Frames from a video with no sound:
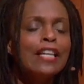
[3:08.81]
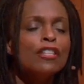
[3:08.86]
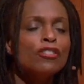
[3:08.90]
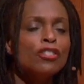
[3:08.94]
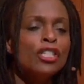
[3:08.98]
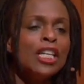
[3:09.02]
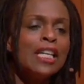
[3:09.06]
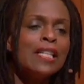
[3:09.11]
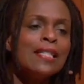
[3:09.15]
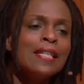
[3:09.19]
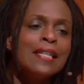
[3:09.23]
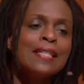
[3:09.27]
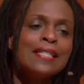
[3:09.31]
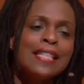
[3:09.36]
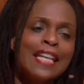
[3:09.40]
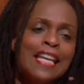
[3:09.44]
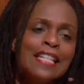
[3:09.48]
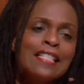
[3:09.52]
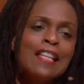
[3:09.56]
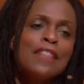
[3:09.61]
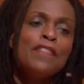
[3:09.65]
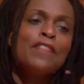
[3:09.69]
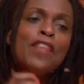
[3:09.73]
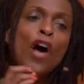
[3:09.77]
Jesus
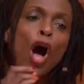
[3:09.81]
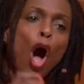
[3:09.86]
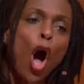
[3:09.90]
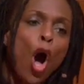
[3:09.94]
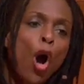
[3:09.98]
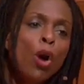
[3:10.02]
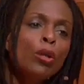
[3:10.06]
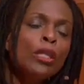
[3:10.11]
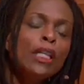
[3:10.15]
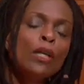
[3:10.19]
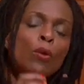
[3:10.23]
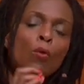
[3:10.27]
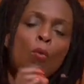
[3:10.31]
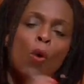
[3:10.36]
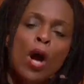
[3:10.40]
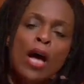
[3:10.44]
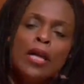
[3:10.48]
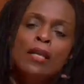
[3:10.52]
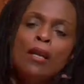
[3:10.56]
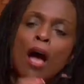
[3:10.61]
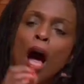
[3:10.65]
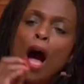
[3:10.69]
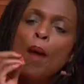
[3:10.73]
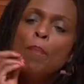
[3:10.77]
isn't the only
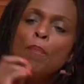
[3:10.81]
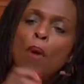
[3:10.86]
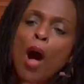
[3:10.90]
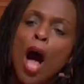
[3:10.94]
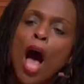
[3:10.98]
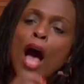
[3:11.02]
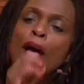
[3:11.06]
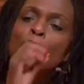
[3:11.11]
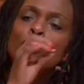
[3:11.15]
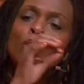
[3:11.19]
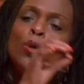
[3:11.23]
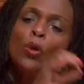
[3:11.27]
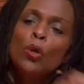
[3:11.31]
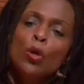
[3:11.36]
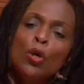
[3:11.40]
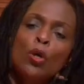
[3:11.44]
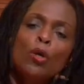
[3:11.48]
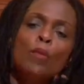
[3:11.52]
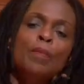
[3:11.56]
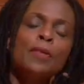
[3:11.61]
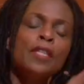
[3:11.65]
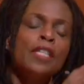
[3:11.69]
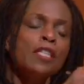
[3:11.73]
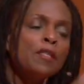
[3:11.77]
one upon
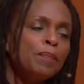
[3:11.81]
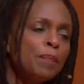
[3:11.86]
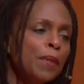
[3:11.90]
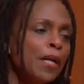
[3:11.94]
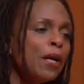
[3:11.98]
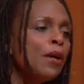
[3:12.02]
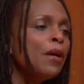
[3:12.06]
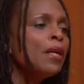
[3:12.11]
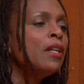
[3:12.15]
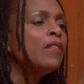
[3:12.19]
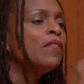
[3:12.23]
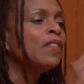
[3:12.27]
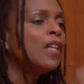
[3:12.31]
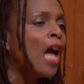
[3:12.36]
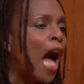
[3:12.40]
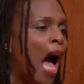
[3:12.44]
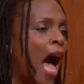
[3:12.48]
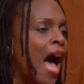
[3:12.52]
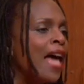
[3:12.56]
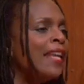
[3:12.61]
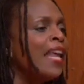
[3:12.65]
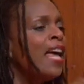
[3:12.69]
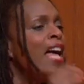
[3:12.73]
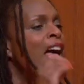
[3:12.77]
whom the Spirit of
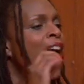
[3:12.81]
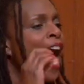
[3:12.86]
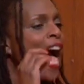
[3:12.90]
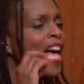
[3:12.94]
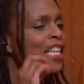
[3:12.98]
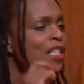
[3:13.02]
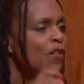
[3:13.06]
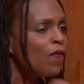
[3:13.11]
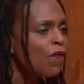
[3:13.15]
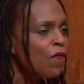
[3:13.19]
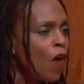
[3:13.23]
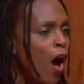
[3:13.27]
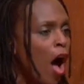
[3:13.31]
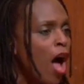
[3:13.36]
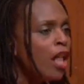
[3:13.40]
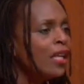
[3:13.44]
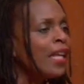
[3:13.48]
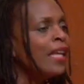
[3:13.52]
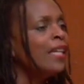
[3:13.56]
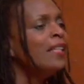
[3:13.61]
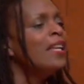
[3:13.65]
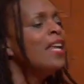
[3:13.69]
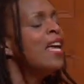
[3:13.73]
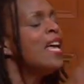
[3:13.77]
God has
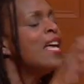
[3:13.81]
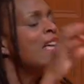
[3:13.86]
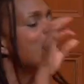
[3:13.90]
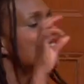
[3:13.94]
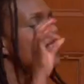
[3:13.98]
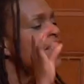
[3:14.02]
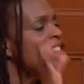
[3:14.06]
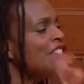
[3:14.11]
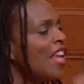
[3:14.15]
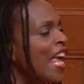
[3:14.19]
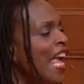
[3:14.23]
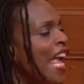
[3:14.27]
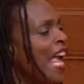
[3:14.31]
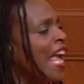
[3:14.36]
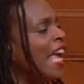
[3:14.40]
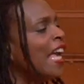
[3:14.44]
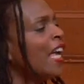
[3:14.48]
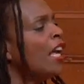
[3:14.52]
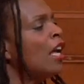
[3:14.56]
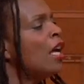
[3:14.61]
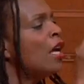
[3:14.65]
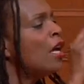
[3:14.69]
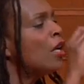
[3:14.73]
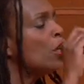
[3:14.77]
fallen,
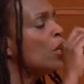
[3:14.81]
saying,